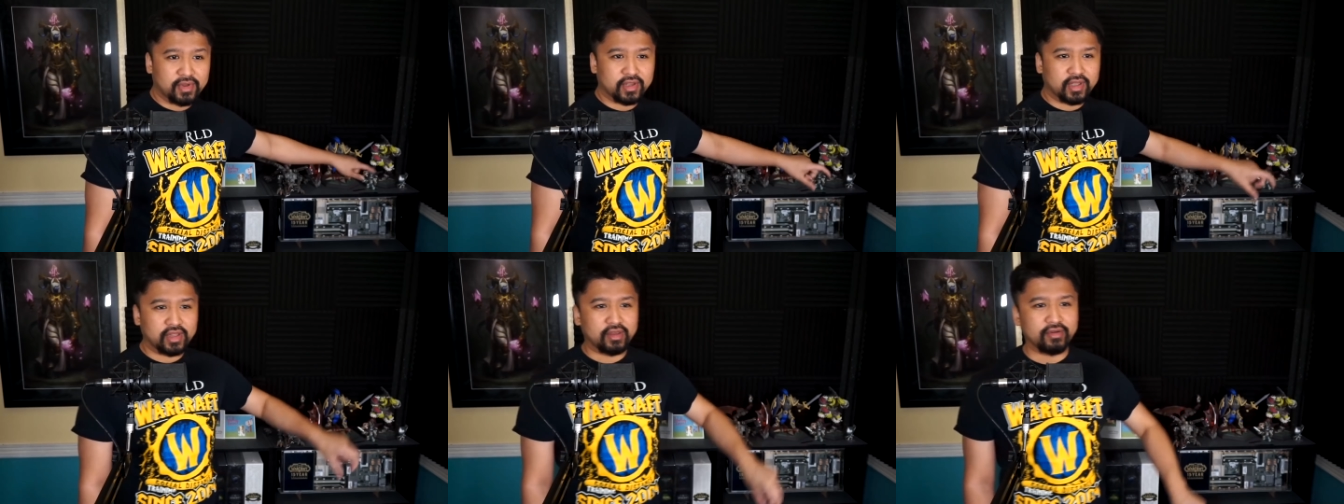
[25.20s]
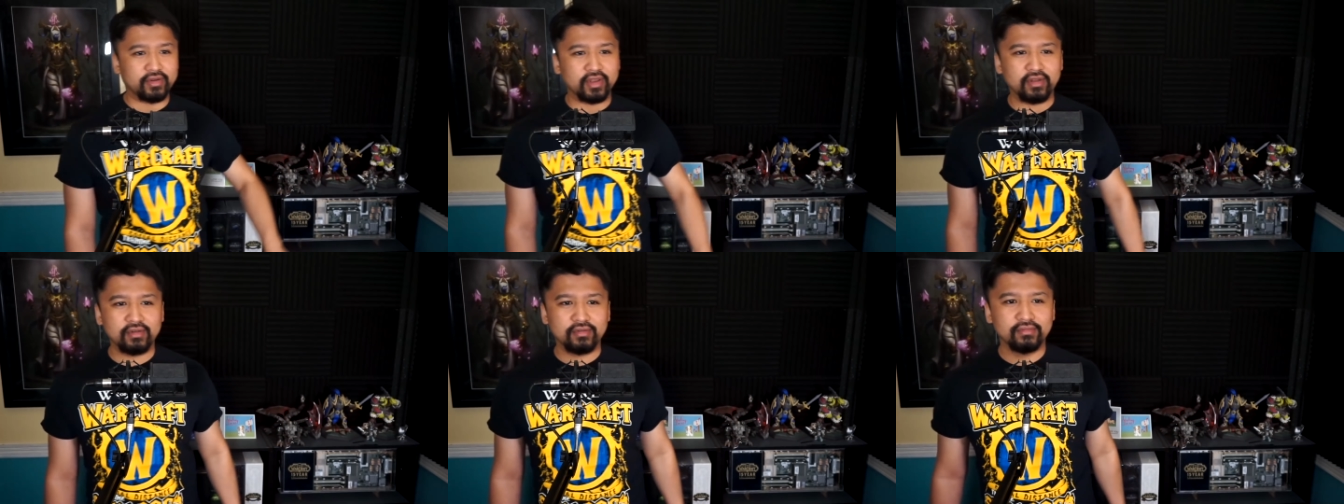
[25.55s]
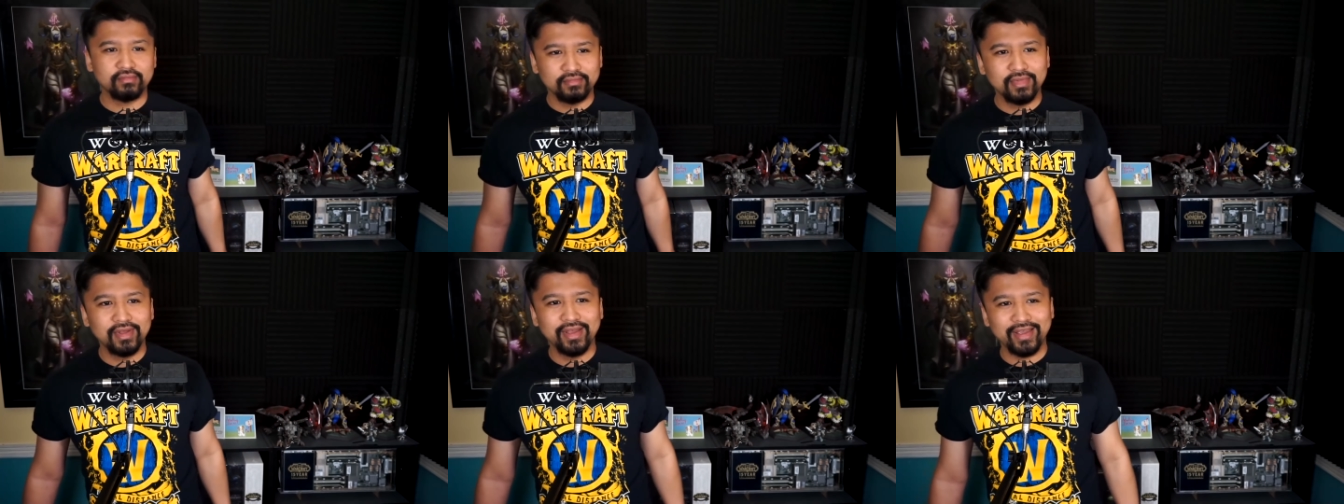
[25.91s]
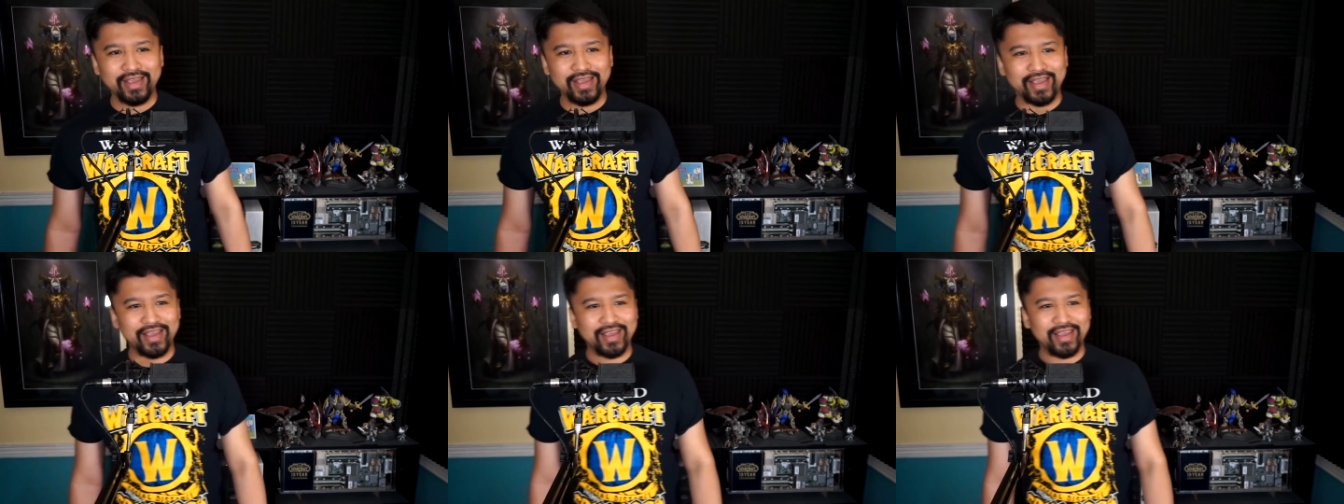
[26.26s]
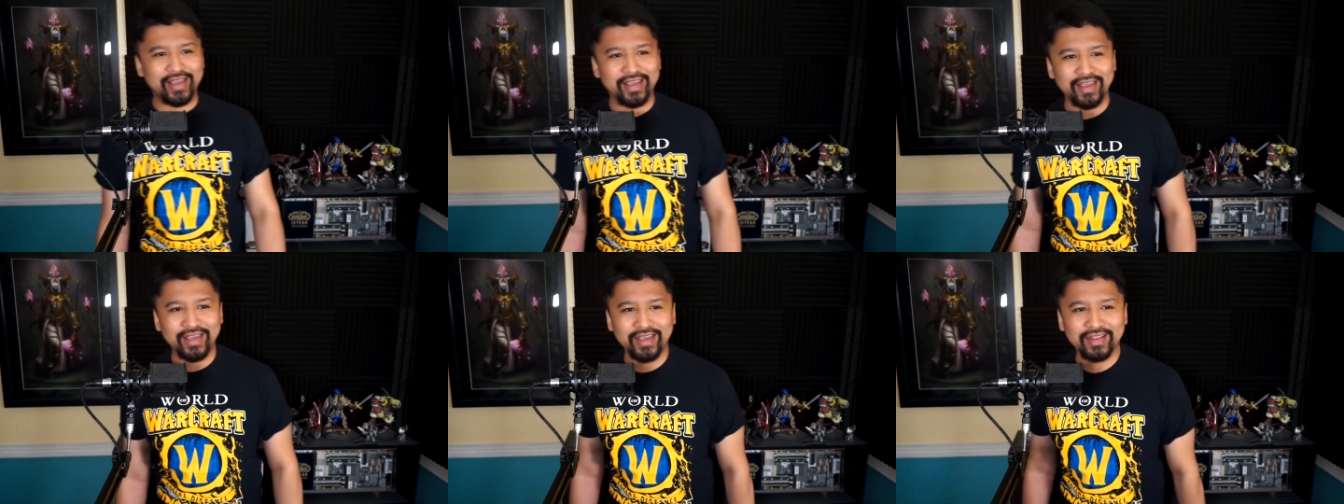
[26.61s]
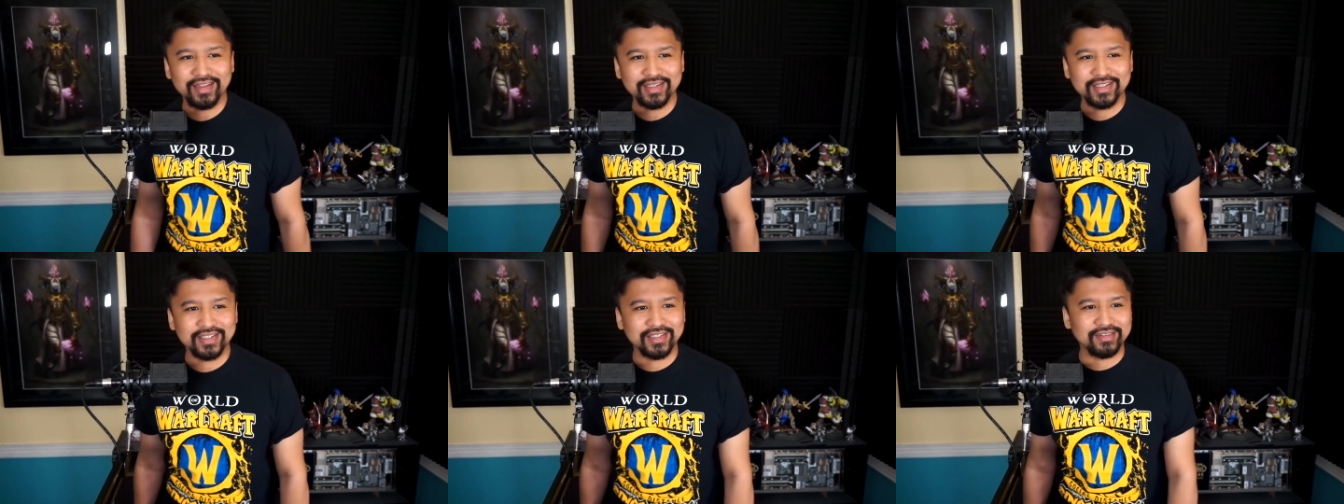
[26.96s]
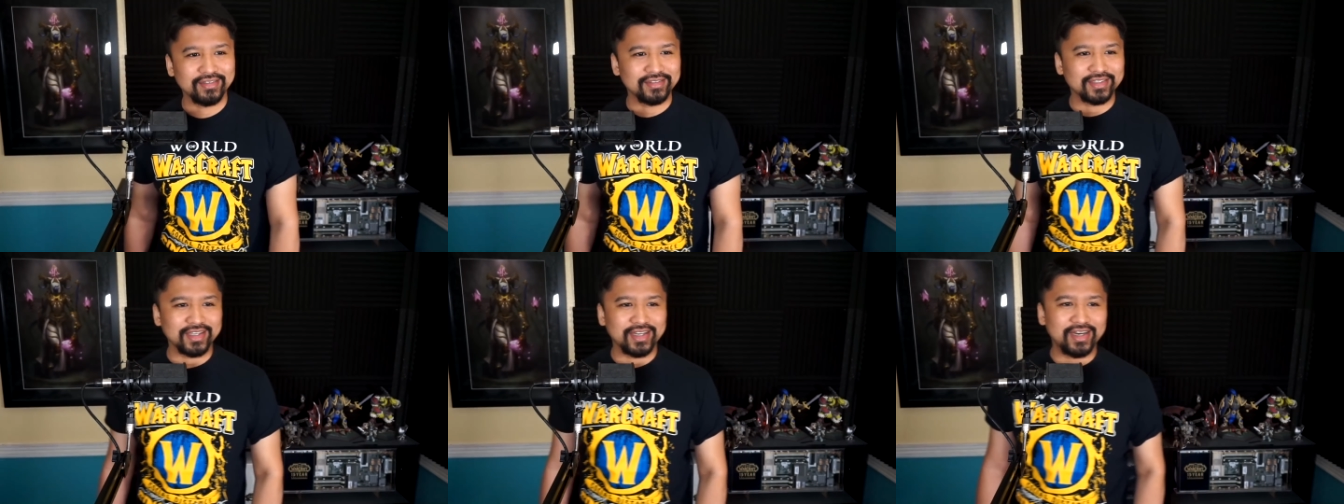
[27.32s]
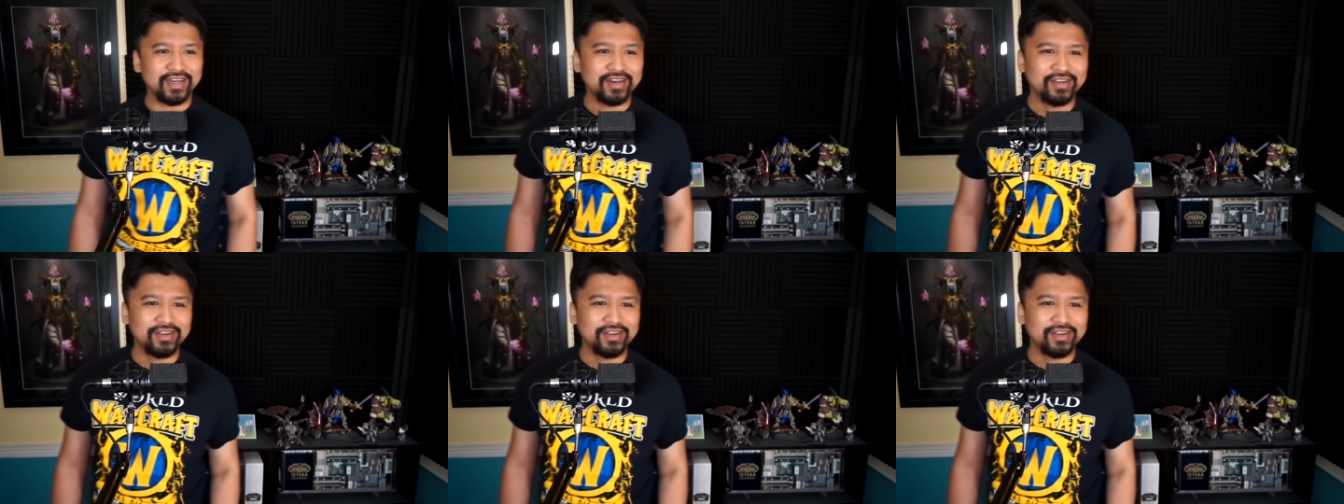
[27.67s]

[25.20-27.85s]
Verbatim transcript: Okay, there we go. Let's see who's gonna